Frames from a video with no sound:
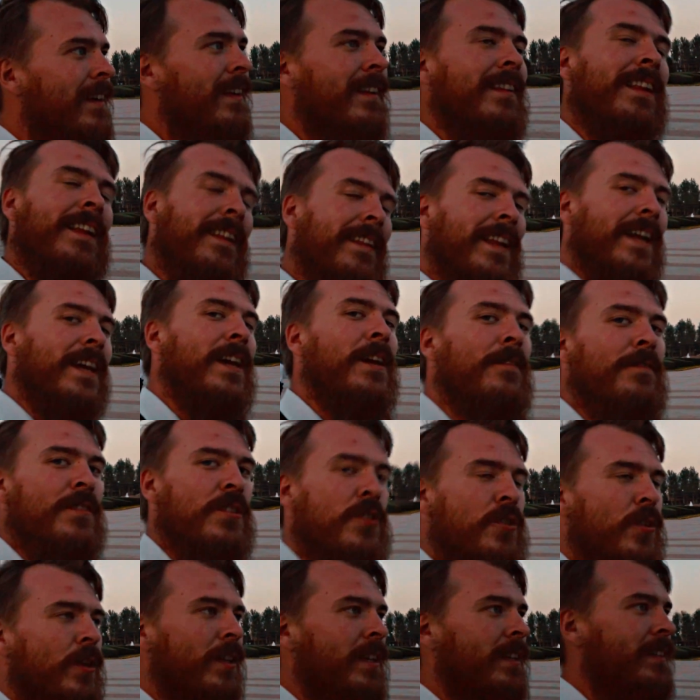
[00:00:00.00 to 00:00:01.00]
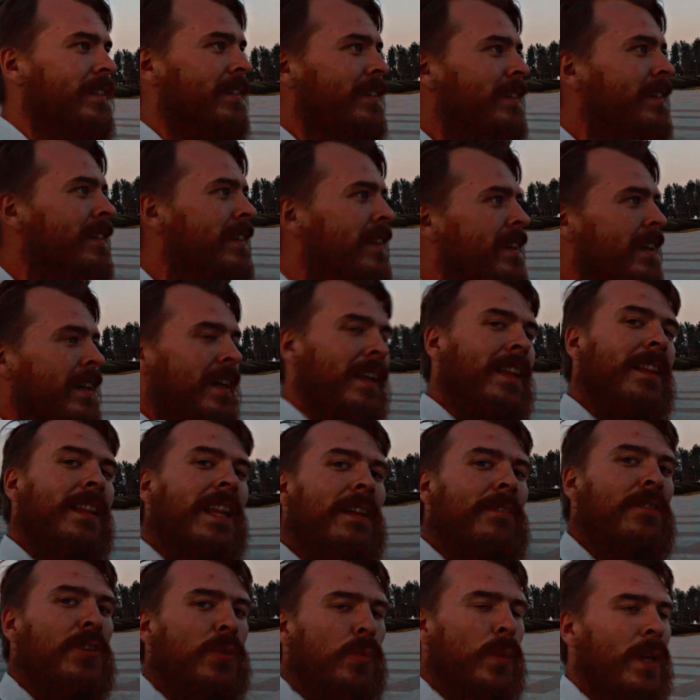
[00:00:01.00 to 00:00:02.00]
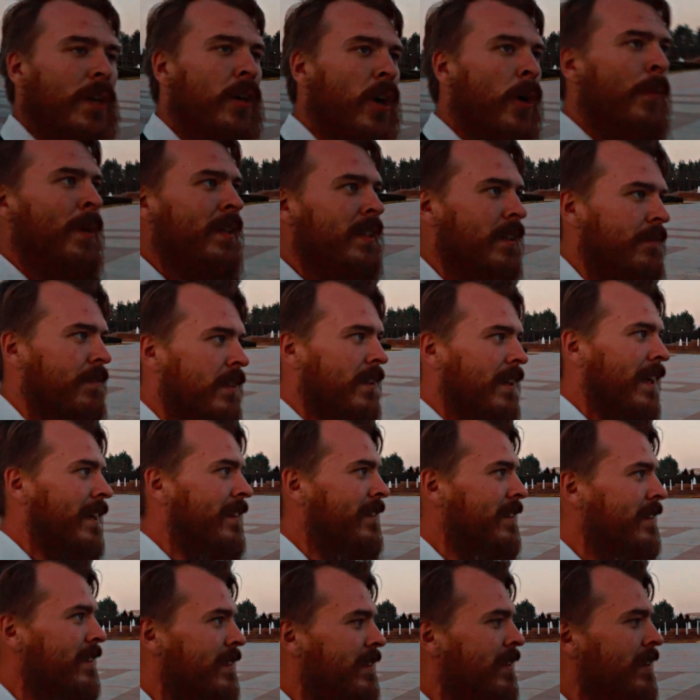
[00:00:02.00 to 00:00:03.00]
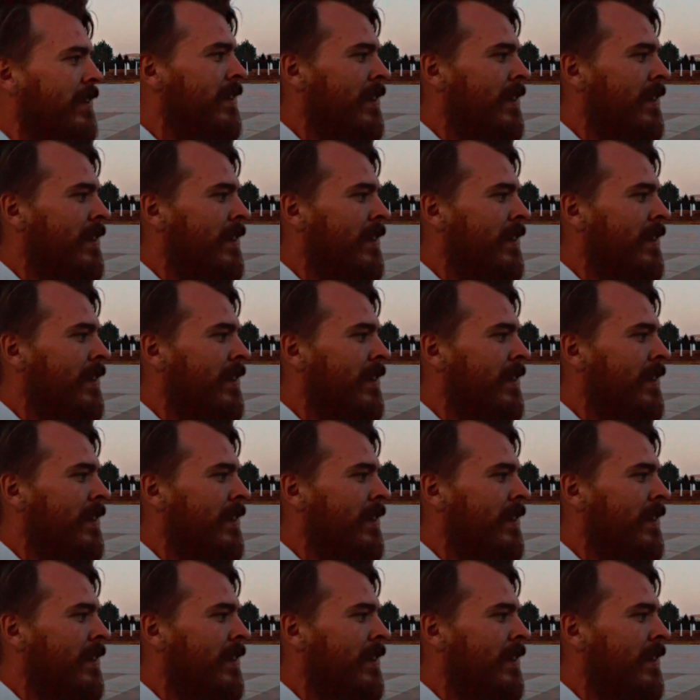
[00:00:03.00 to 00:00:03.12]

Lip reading: Click like if you enjoyed it, leave us a wee comment if you liked it,